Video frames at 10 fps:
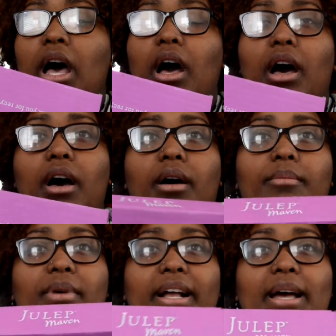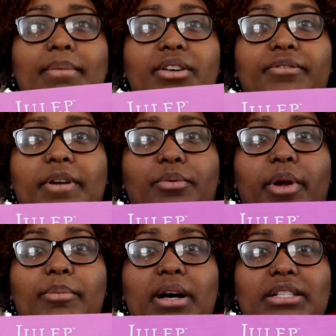Um, I got my new
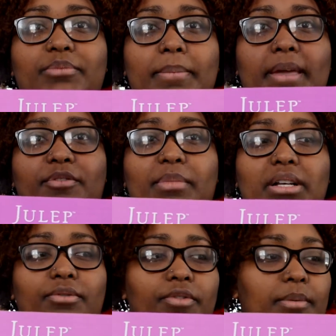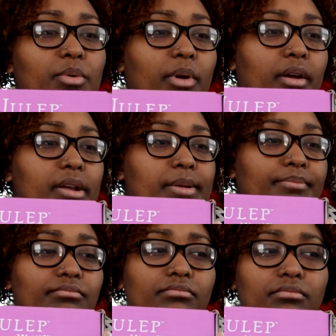February box, my Maven box for February.
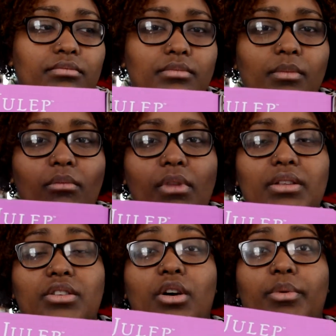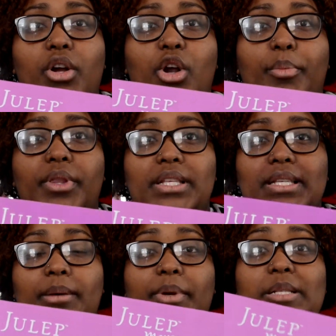So we're going to open this
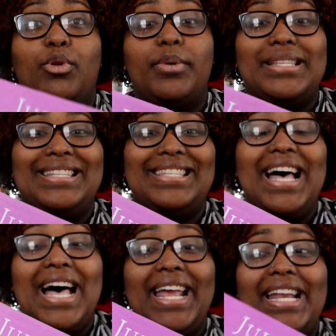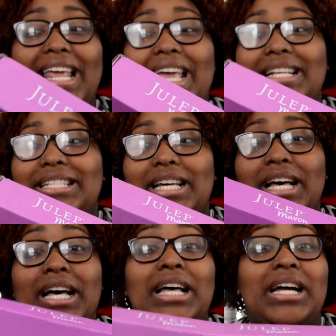up, explore what's inside, and
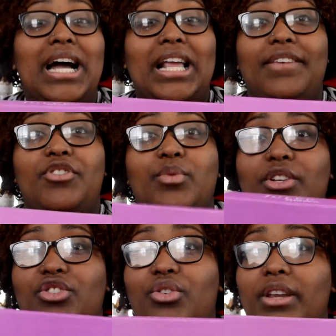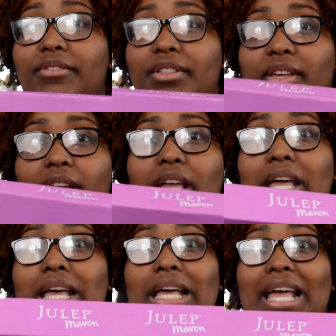uh, I'll give you swatches on everything.
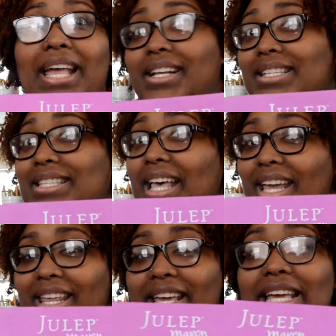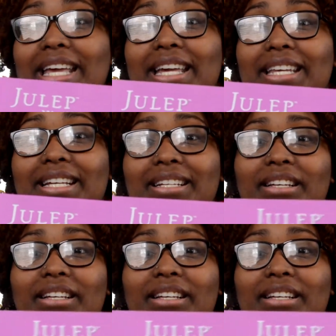Excited!